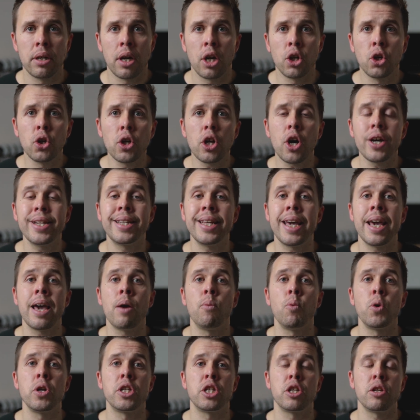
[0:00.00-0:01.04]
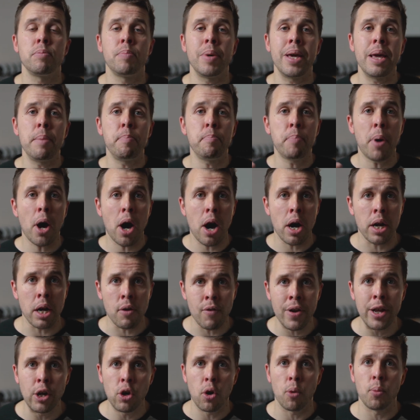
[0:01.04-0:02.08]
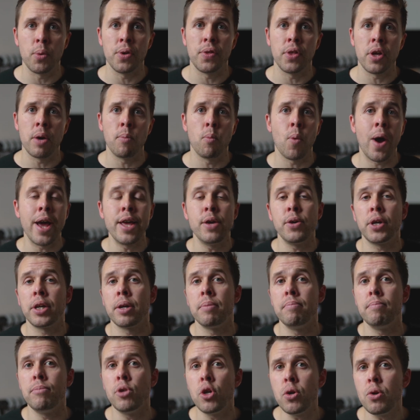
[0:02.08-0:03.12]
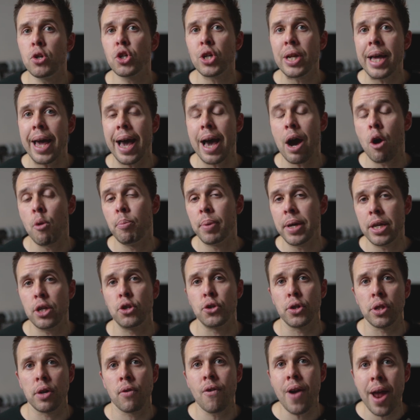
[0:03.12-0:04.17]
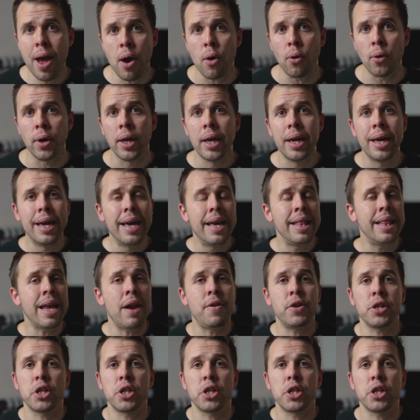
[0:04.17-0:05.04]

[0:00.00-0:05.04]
A good idea would to be partnering up with them where you can mutually help each other out. There